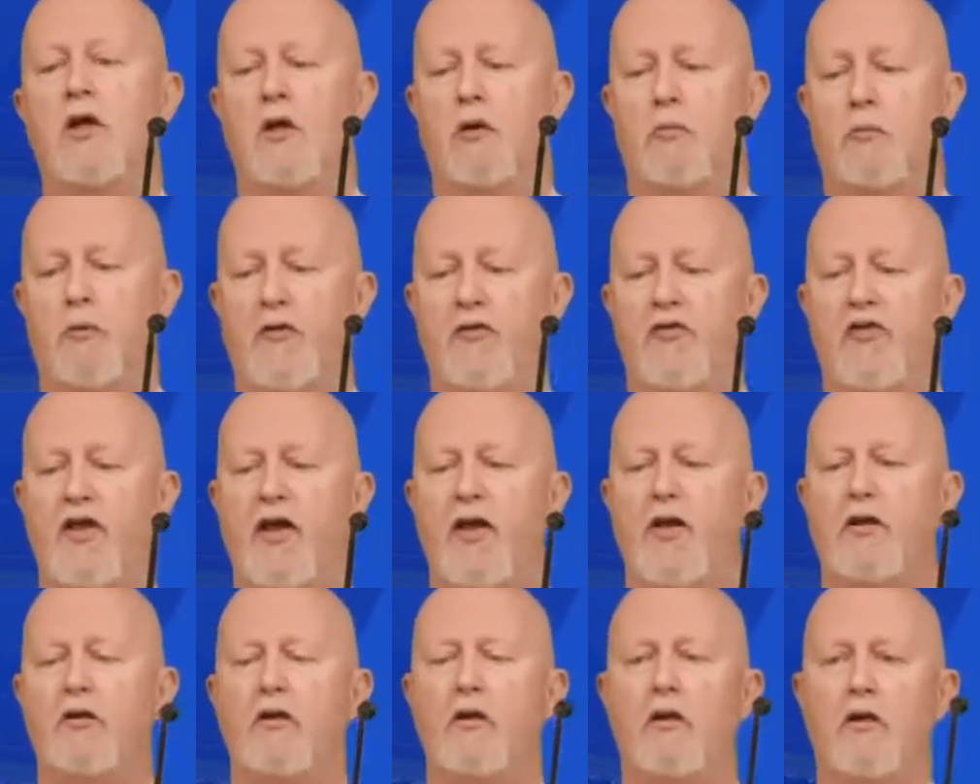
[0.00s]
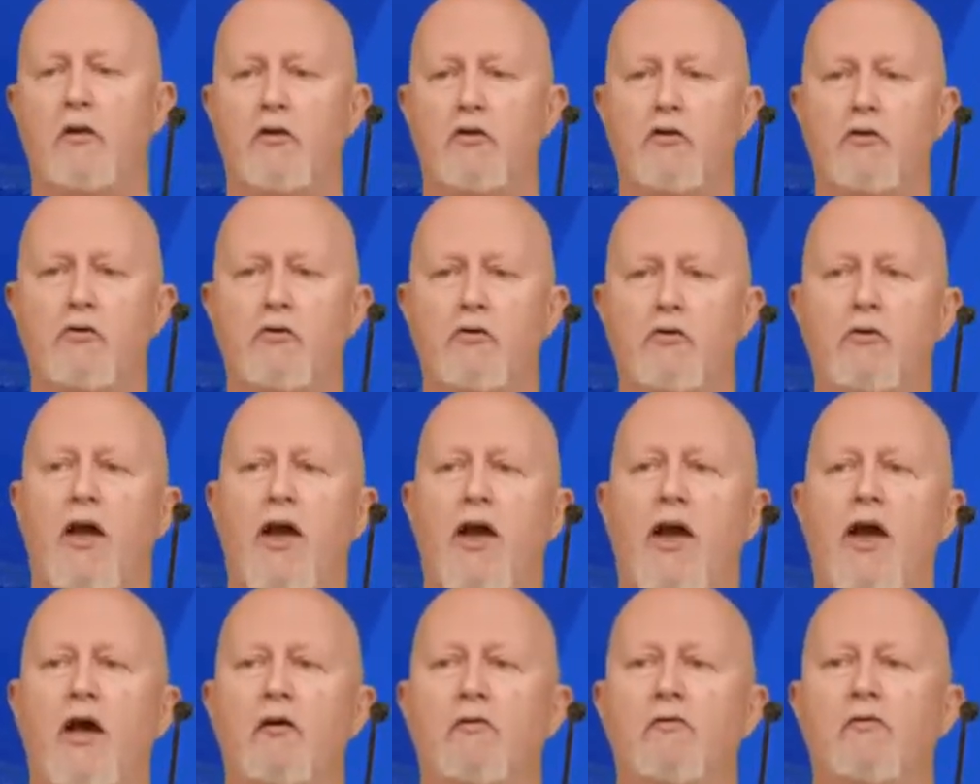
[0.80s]
but then you
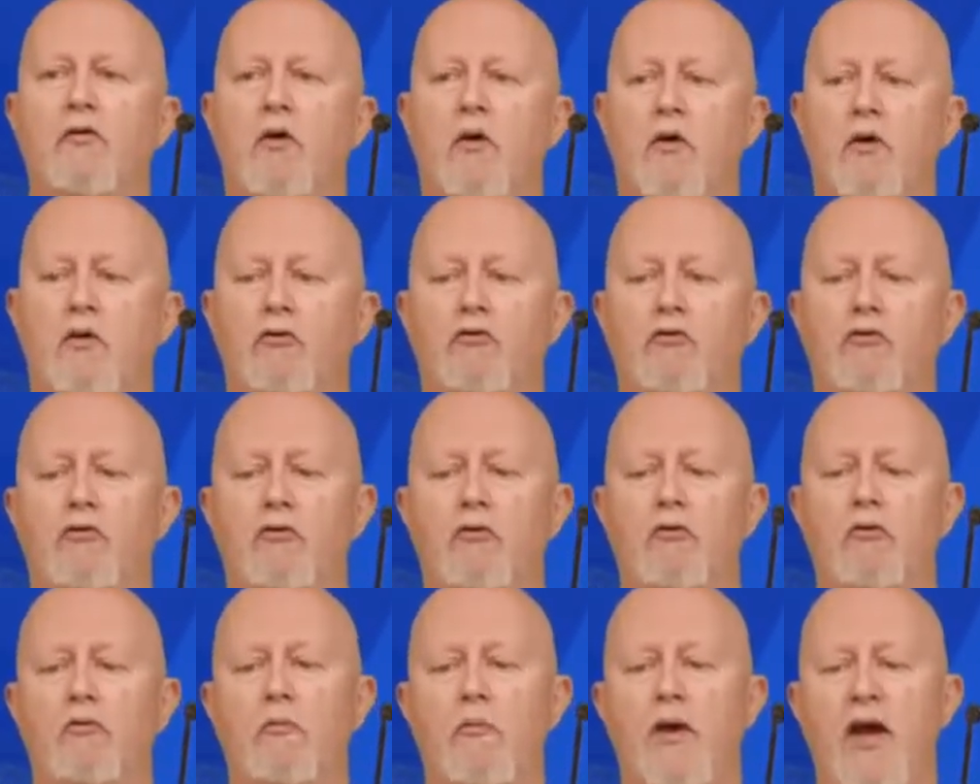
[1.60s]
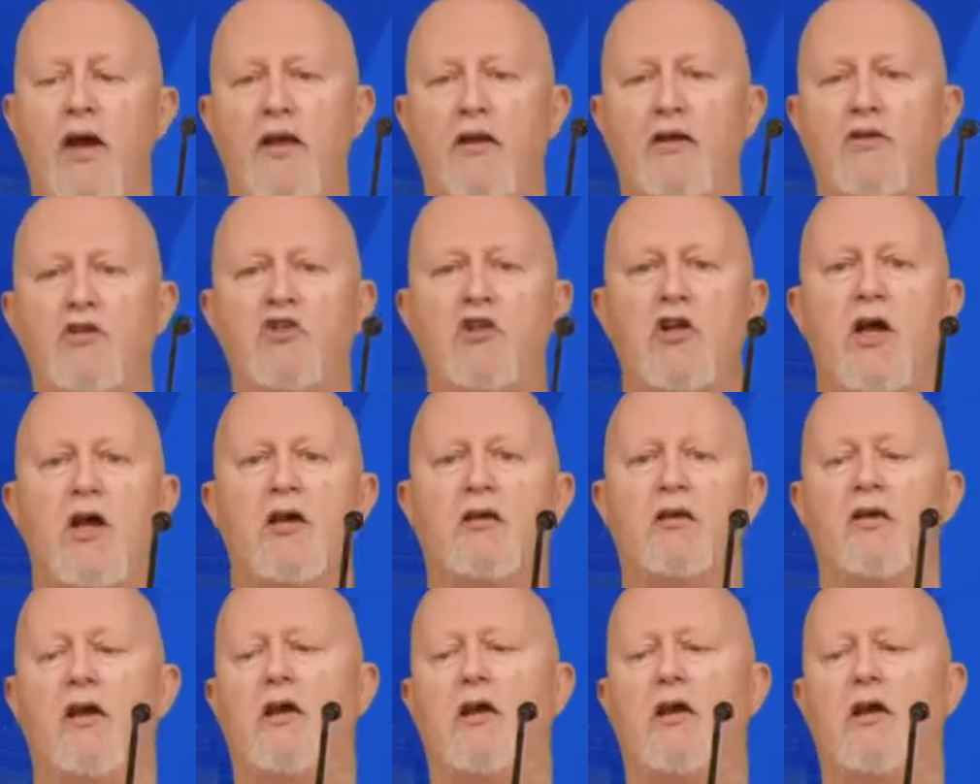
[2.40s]
have to manage that